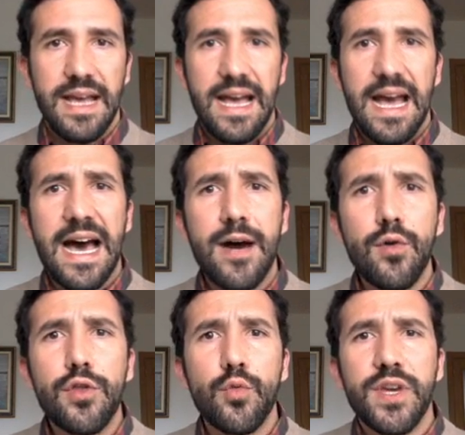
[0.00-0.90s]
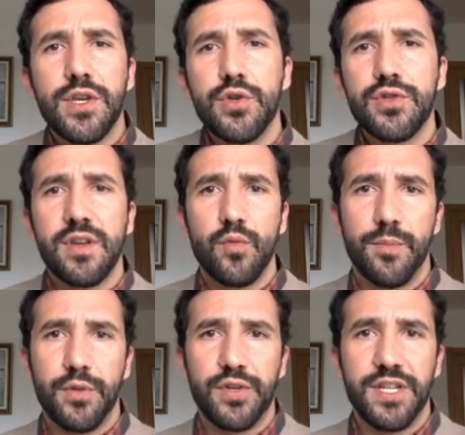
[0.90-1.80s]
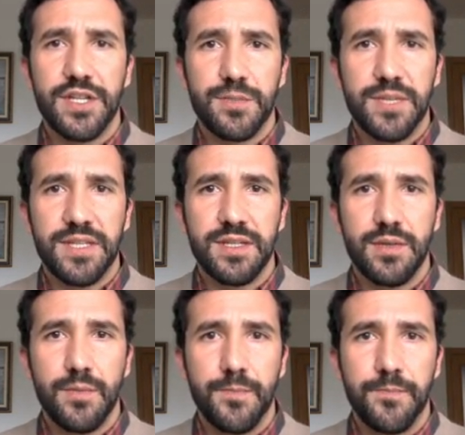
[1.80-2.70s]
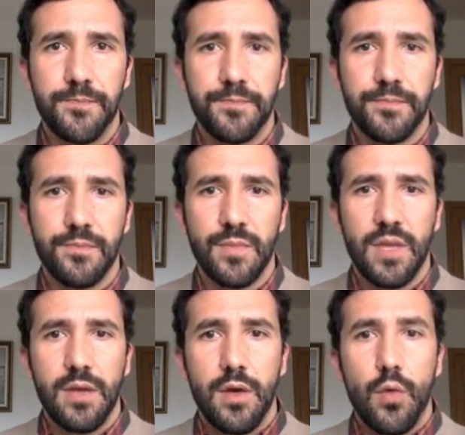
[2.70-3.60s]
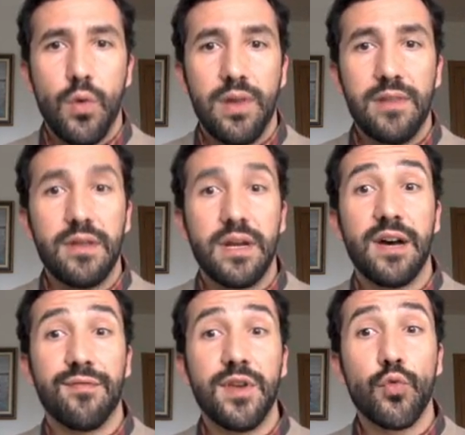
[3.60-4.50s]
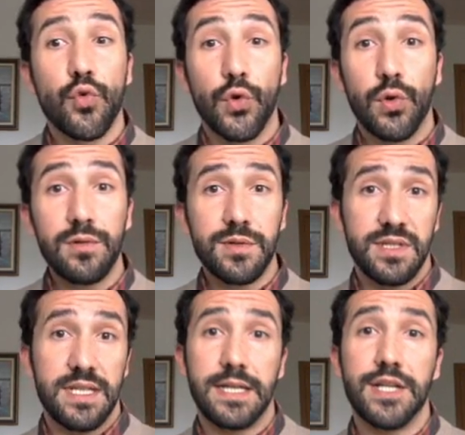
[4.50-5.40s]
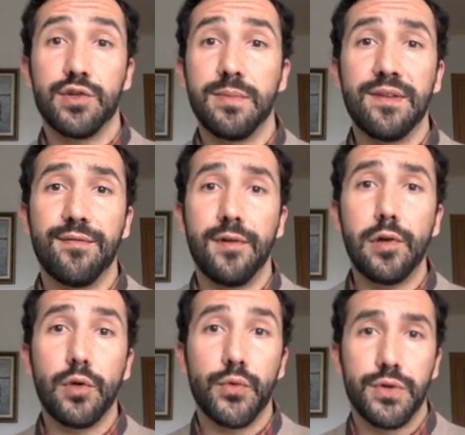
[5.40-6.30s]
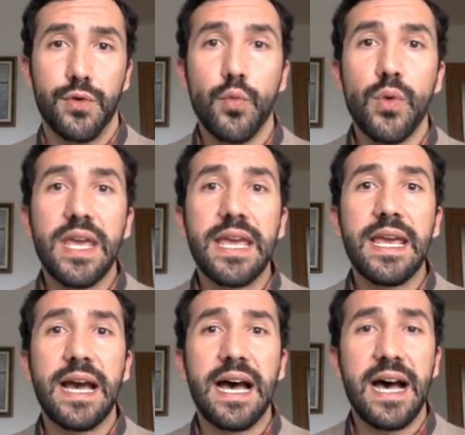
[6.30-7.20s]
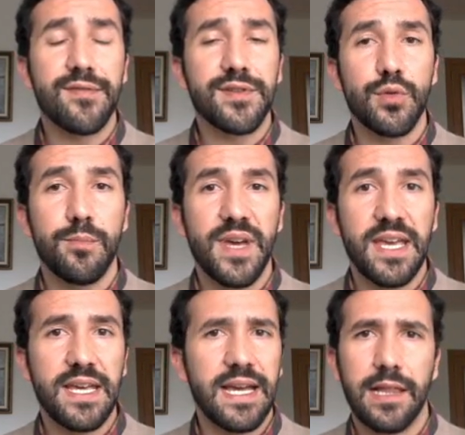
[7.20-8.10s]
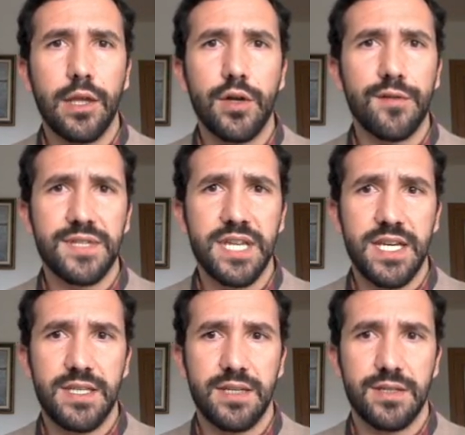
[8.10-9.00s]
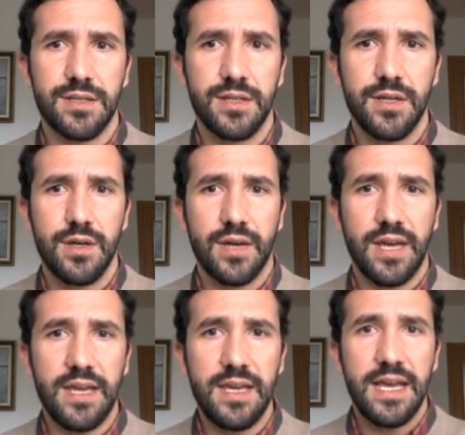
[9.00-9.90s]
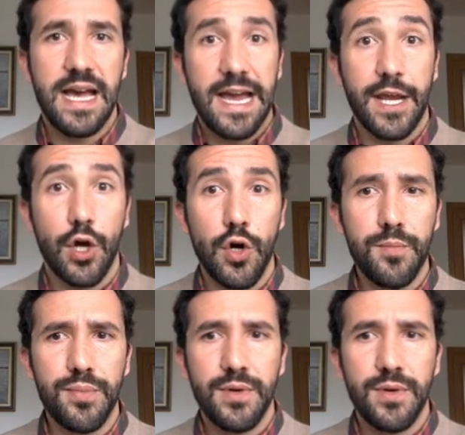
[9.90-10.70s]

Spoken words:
How do we use the reported speech? Well, there are a few rules that need to be followed. We have to make a lot of changes, okay? I hope